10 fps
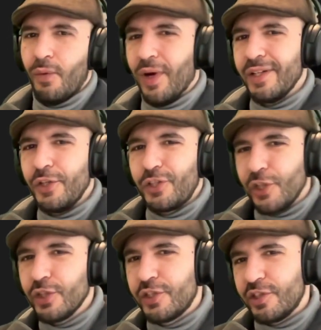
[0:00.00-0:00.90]
Well, you
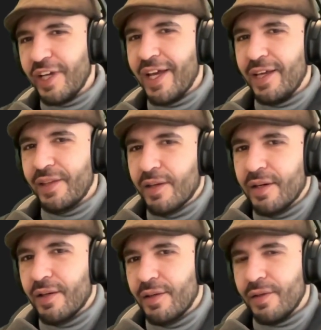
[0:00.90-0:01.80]
could say
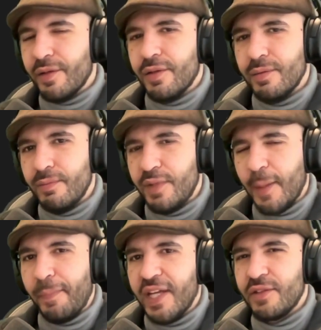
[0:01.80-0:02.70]
the
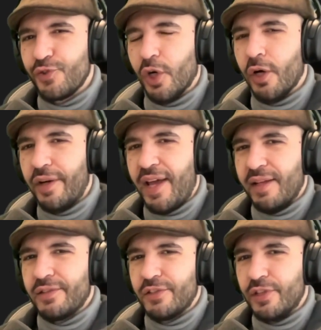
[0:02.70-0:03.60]
depends on
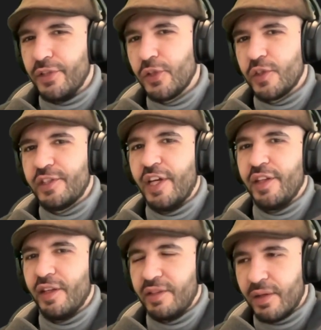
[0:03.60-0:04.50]
answer. You could say
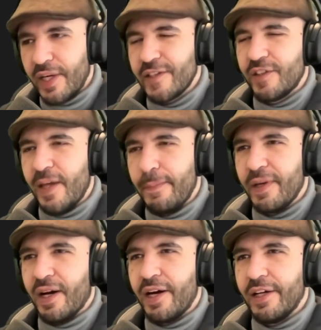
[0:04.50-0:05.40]
that the REST
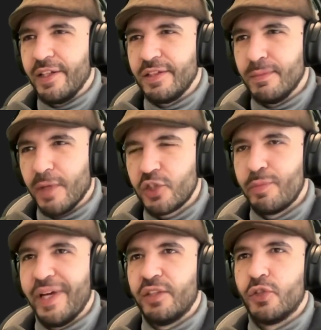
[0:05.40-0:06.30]
API is much
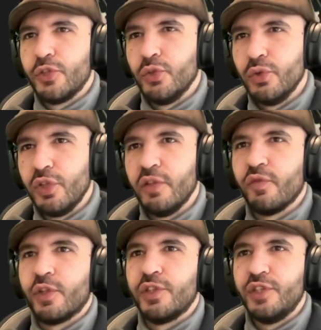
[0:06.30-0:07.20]
better suited
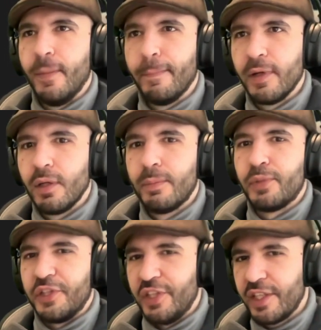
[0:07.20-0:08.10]
for simple,
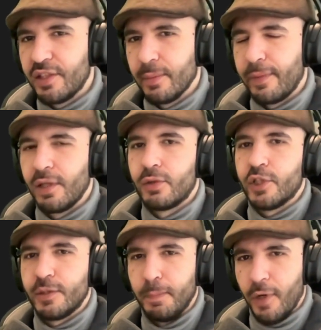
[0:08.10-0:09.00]
predictable
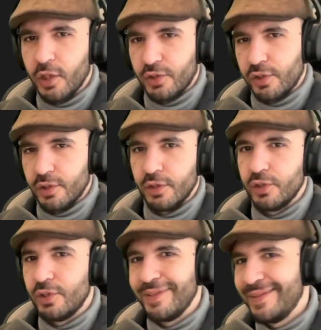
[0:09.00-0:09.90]

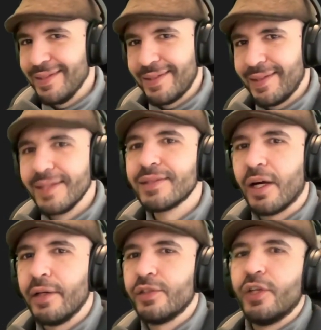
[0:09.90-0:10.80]
responses. Things
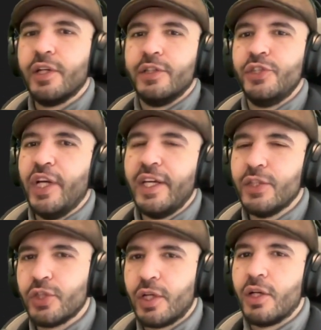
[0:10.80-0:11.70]
aren't going to
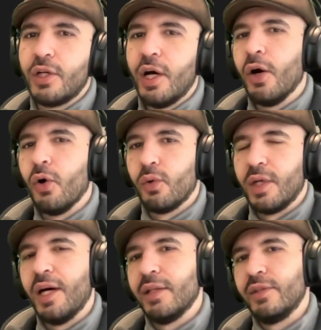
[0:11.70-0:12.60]
change a whole
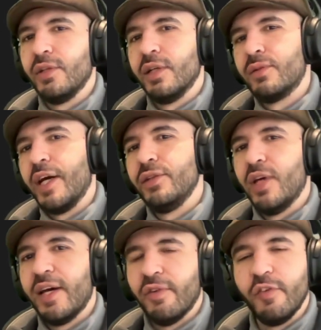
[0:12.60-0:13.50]
lot, right? You
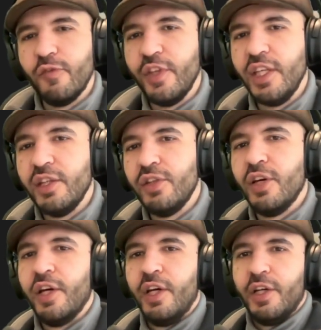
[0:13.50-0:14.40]
have a feed
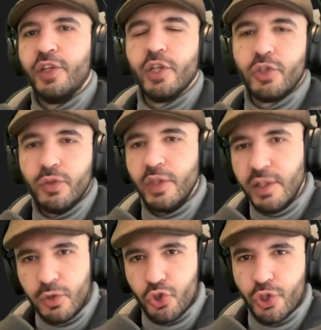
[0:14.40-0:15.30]
that you
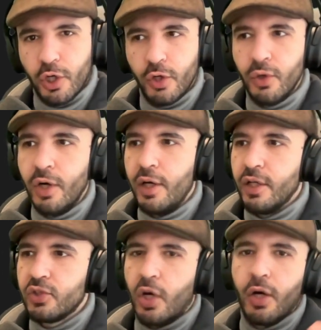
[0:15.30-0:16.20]
need to show.
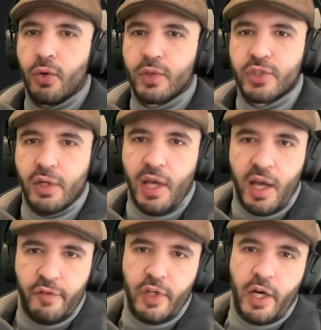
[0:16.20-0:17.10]
It's always going to
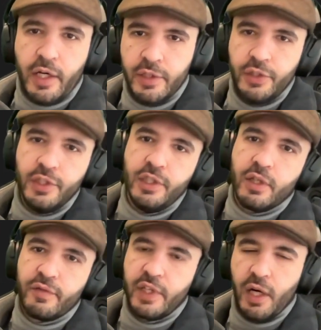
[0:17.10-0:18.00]
have an ID
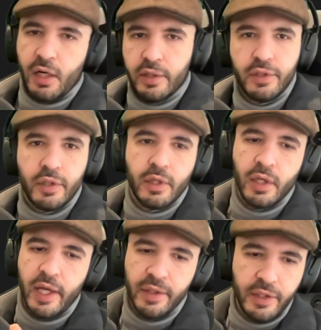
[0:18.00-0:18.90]
of the
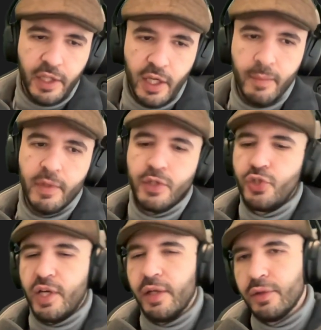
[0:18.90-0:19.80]
article and the
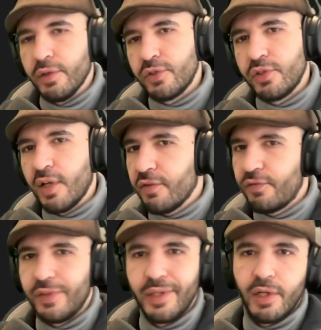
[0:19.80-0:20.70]
image and the
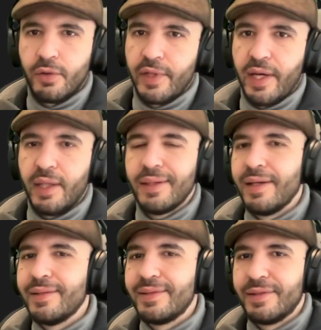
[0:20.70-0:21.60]
stuff, you know that.
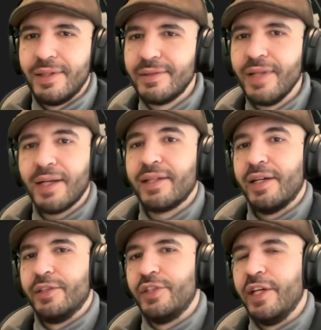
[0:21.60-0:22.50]
It's not
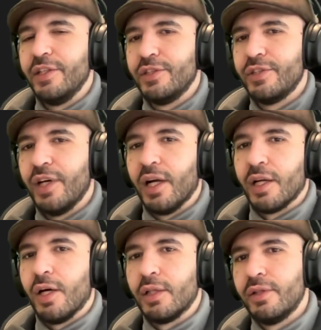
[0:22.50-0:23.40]
going to change a
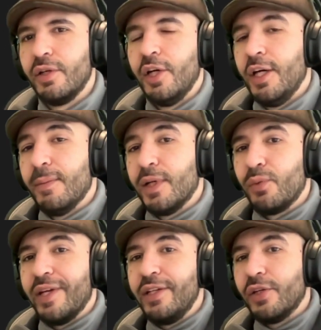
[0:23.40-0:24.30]
lot. But
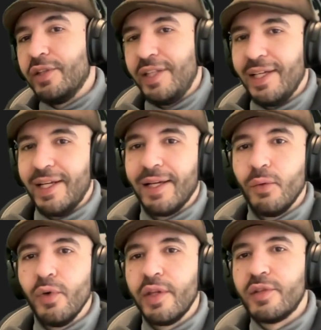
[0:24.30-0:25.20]
when you're
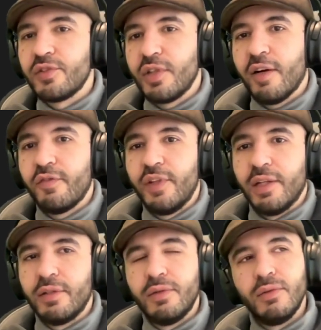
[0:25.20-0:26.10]
dealing with stuff
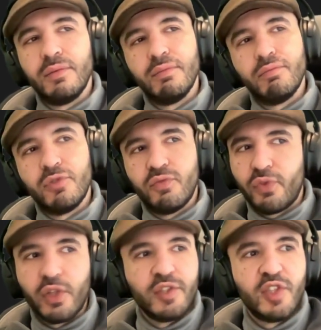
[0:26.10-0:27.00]
that
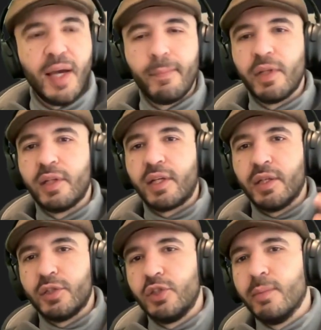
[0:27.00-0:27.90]
for example, the
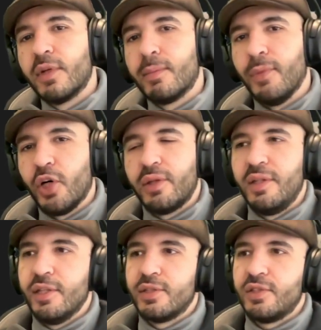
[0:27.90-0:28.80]
customer bought
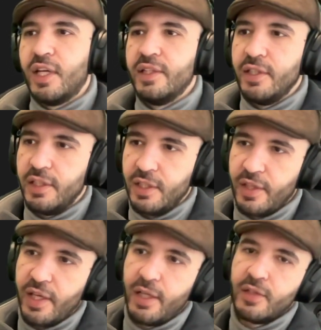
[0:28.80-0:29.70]
this and he
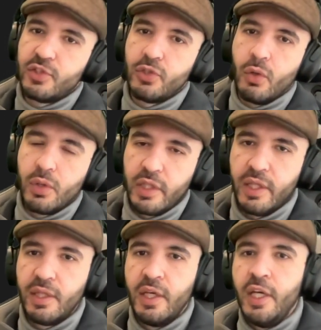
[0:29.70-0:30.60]
then sold
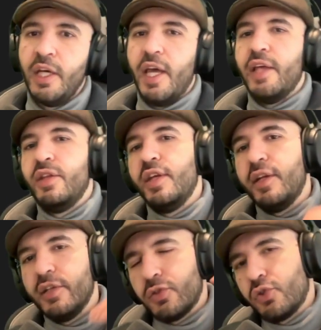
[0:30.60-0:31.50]
it, and then
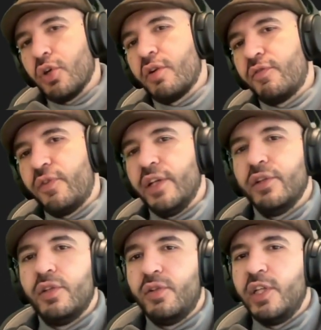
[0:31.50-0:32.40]
his
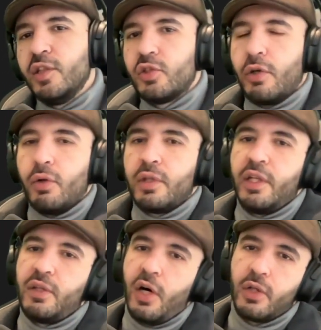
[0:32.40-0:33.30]
girlfriend resold
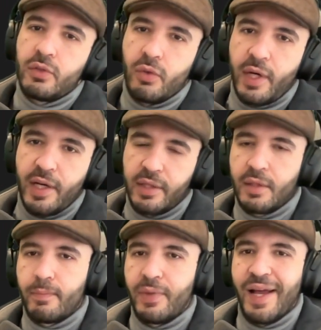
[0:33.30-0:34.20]
it onto
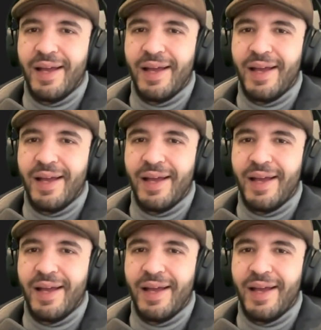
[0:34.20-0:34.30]
another brand.